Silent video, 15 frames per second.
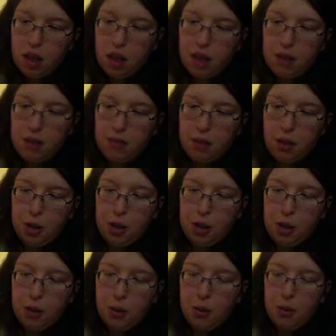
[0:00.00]
It's for
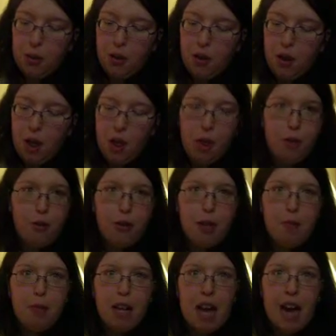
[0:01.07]
2,
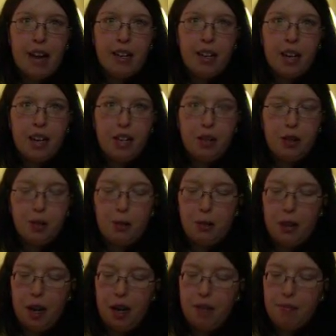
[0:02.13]
3 black, and 2
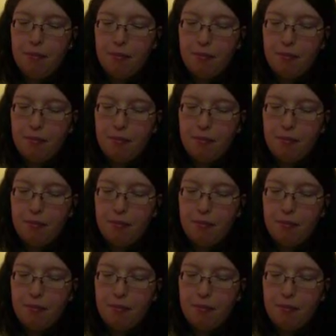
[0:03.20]
red.